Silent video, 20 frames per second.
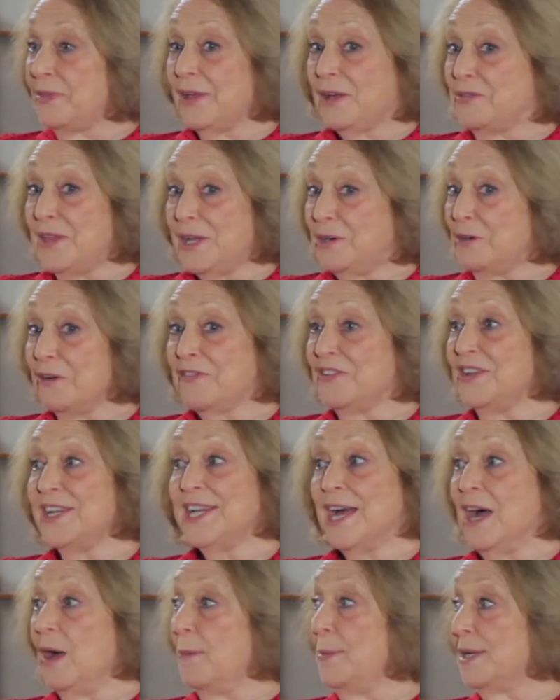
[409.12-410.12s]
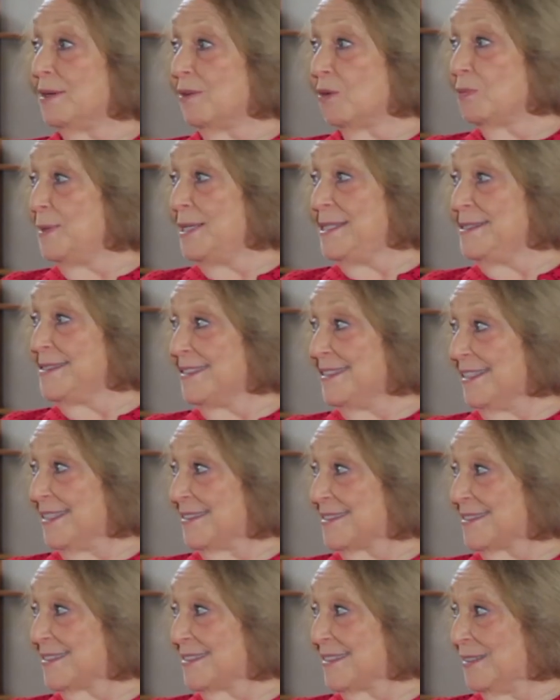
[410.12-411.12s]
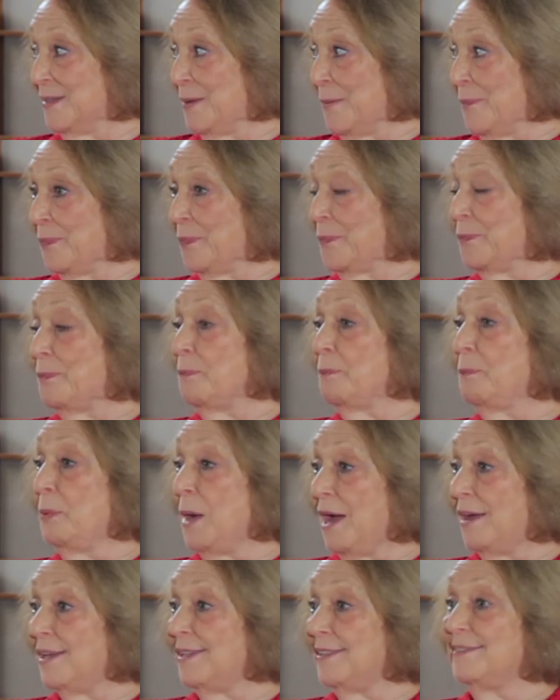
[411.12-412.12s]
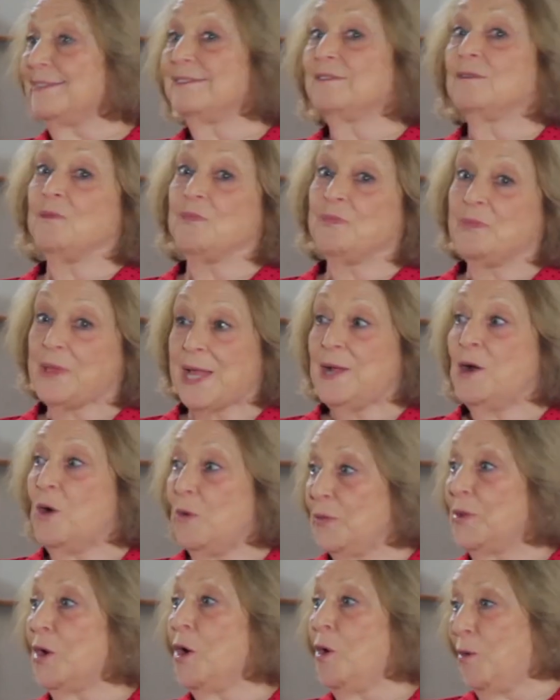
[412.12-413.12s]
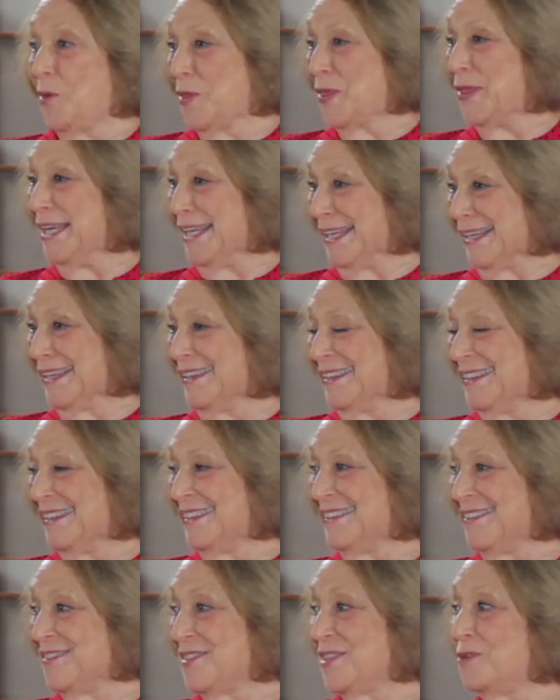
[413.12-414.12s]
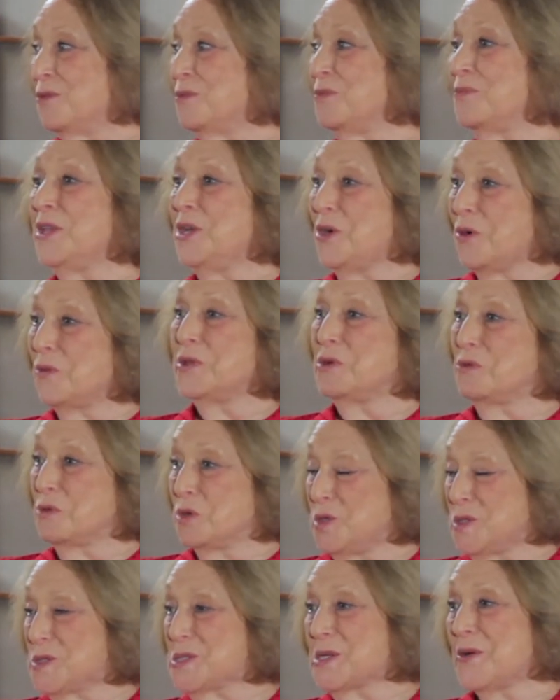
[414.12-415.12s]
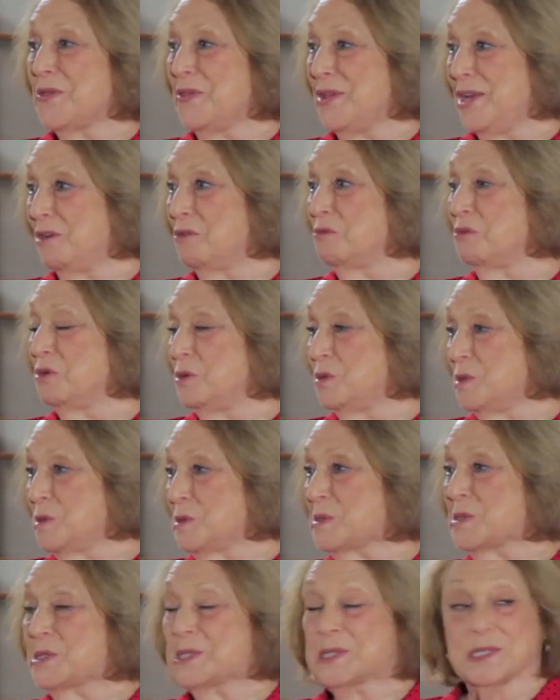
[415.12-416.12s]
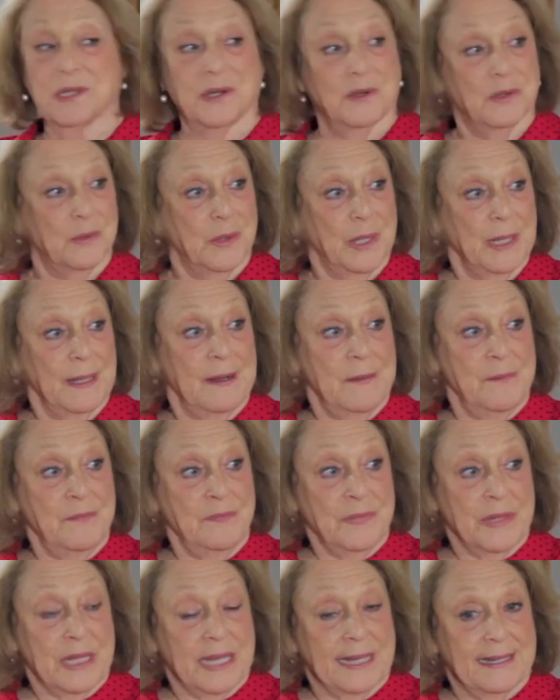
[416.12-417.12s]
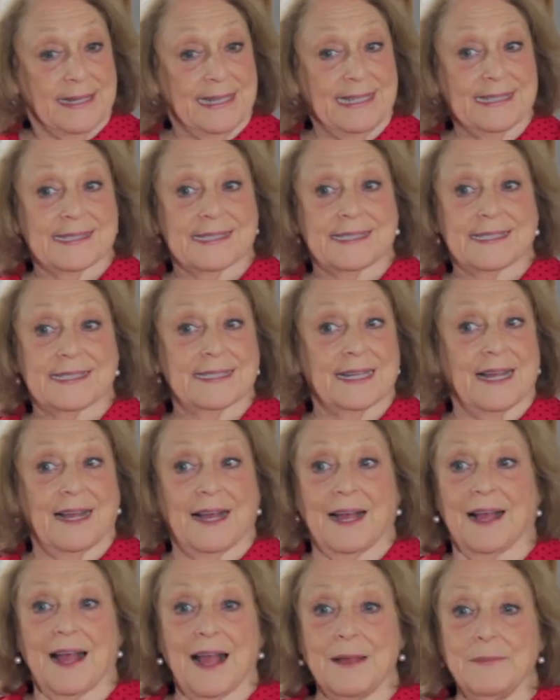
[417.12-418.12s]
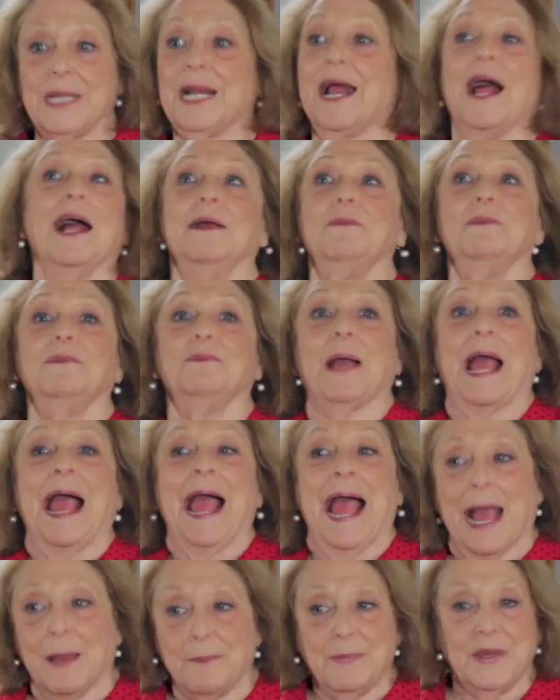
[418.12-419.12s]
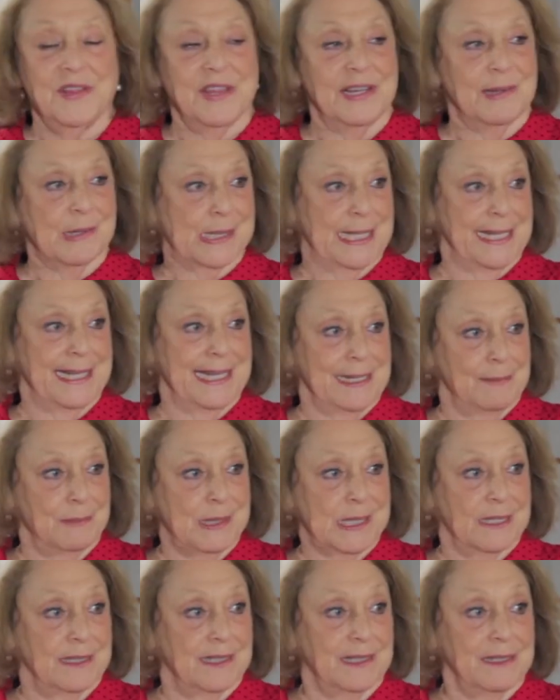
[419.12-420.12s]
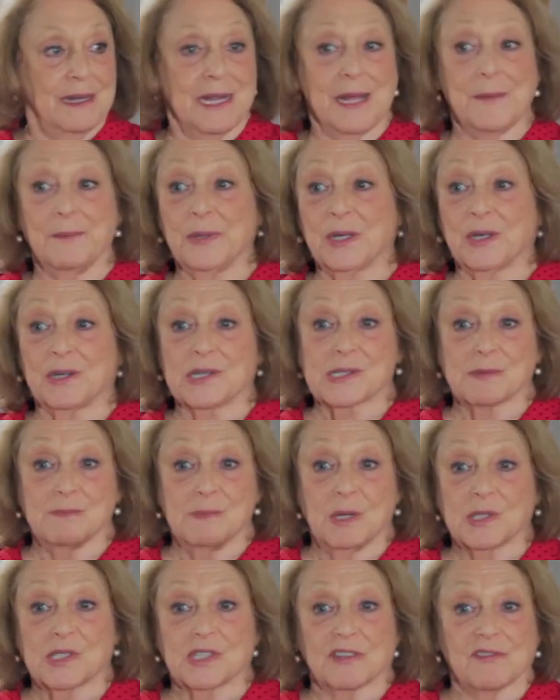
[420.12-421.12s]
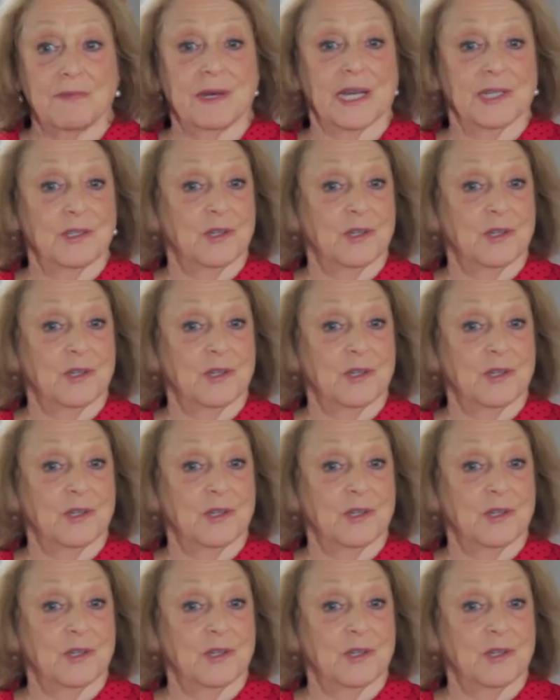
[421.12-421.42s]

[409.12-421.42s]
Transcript: They're a phenomenal business, but they own the whole thing. The only rules are their rules. So I'm happy there's an Amazon because most of my